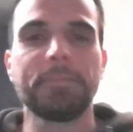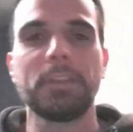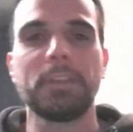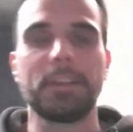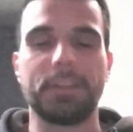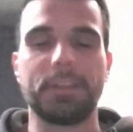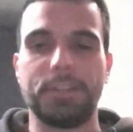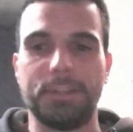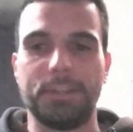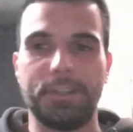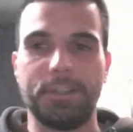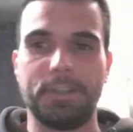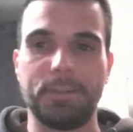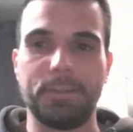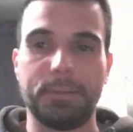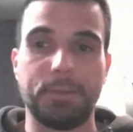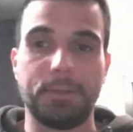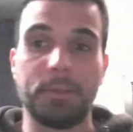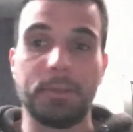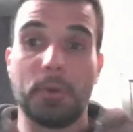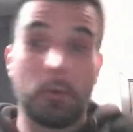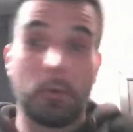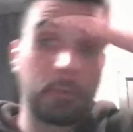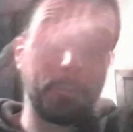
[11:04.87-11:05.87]

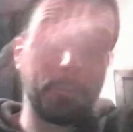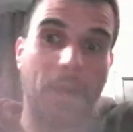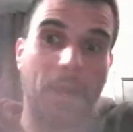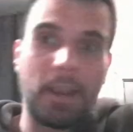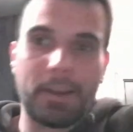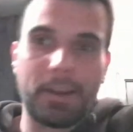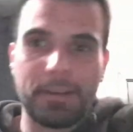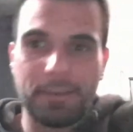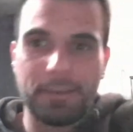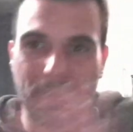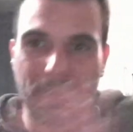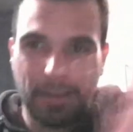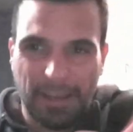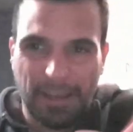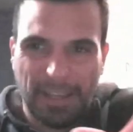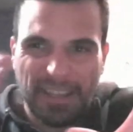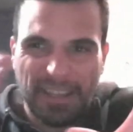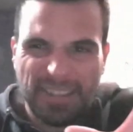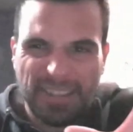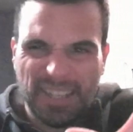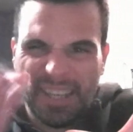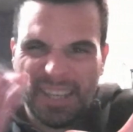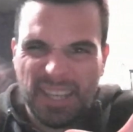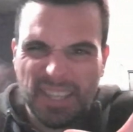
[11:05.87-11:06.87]
He goes back.
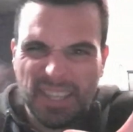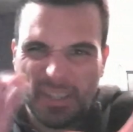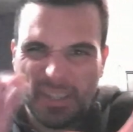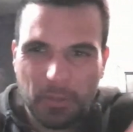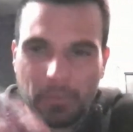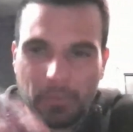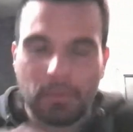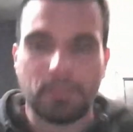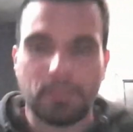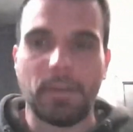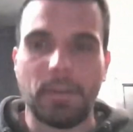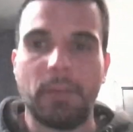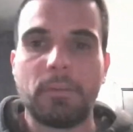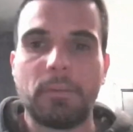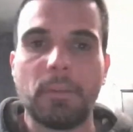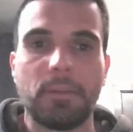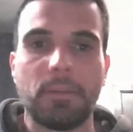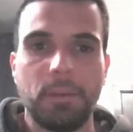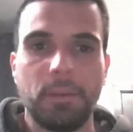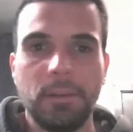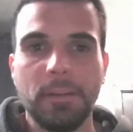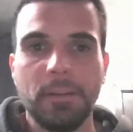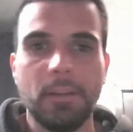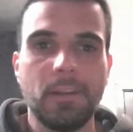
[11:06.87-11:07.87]
He's taking notes of
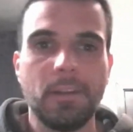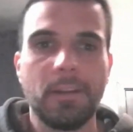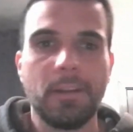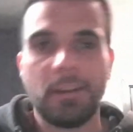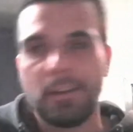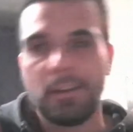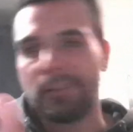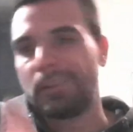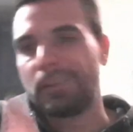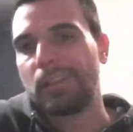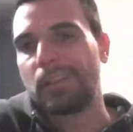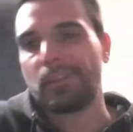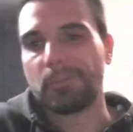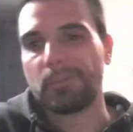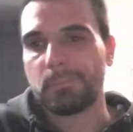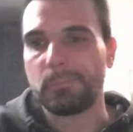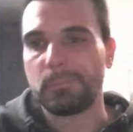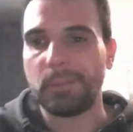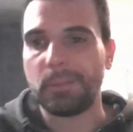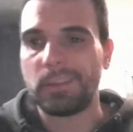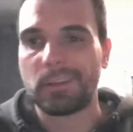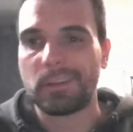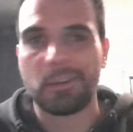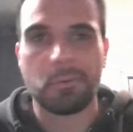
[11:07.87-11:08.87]
everything, and that's
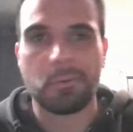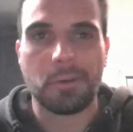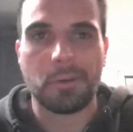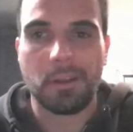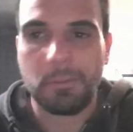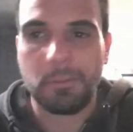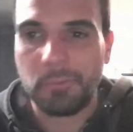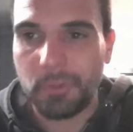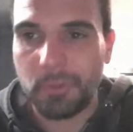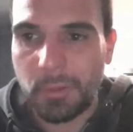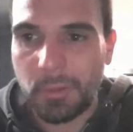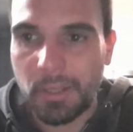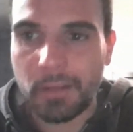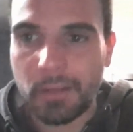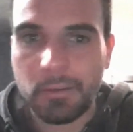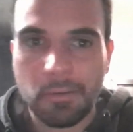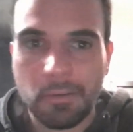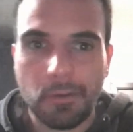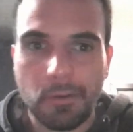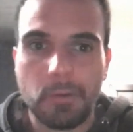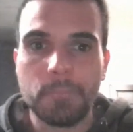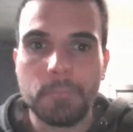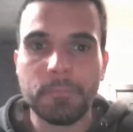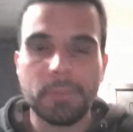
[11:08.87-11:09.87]
basically what I'm doing.
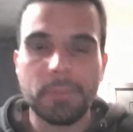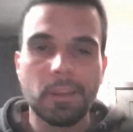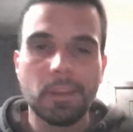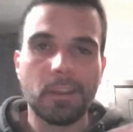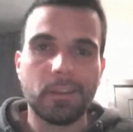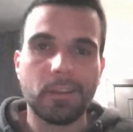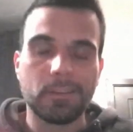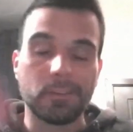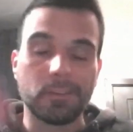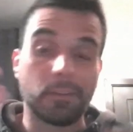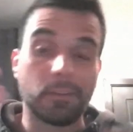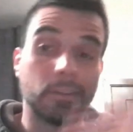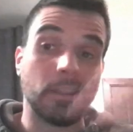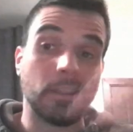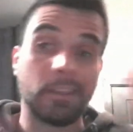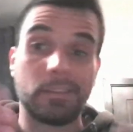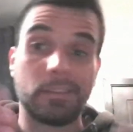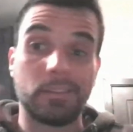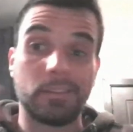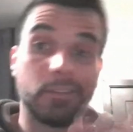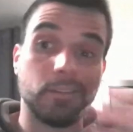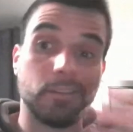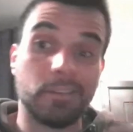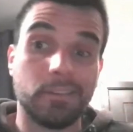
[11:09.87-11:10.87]
So
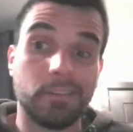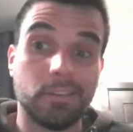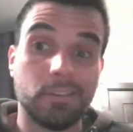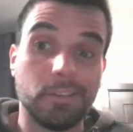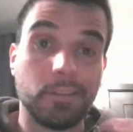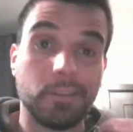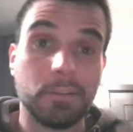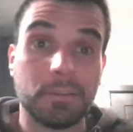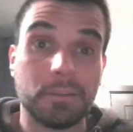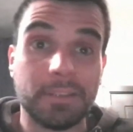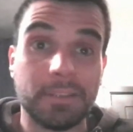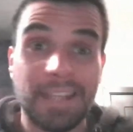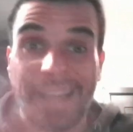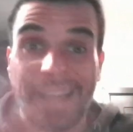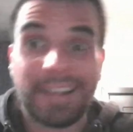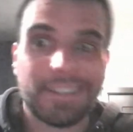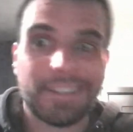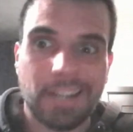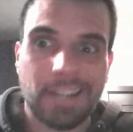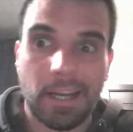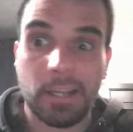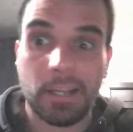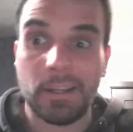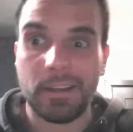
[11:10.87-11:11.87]
the next